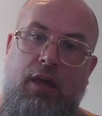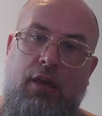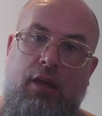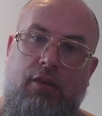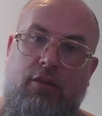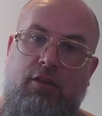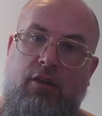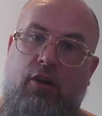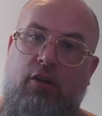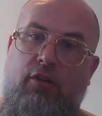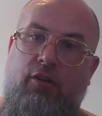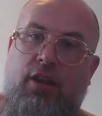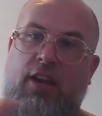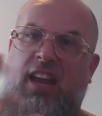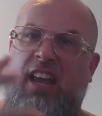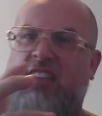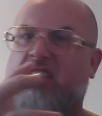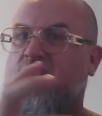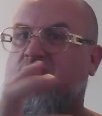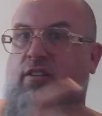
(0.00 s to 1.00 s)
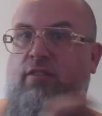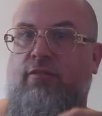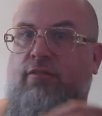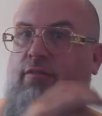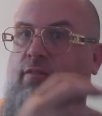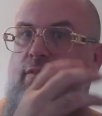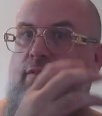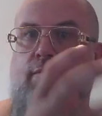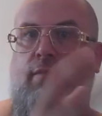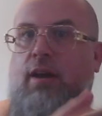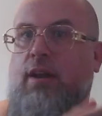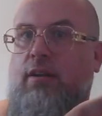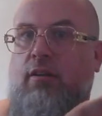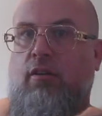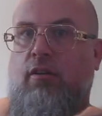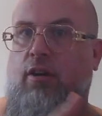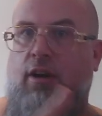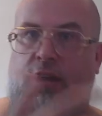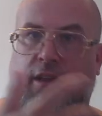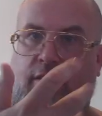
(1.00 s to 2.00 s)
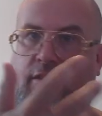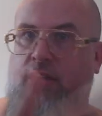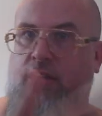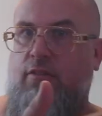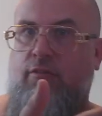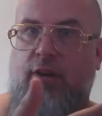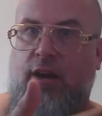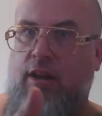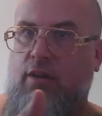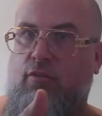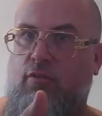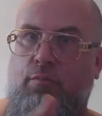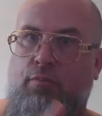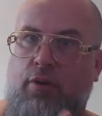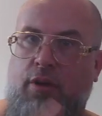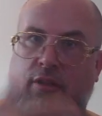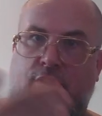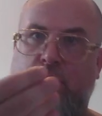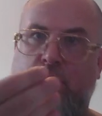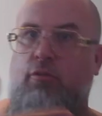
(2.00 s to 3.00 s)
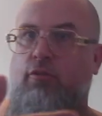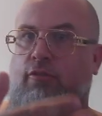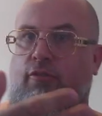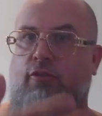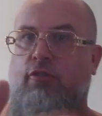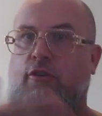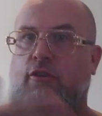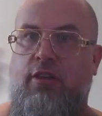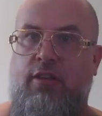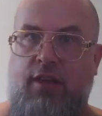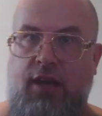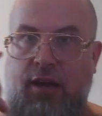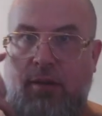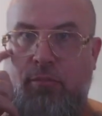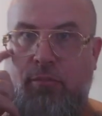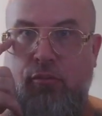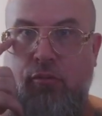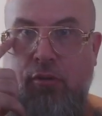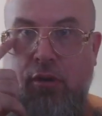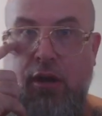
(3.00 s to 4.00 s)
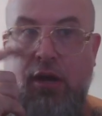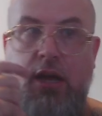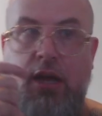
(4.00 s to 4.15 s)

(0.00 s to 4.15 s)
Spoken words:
so connect sort of underlying theoretical principles, for example,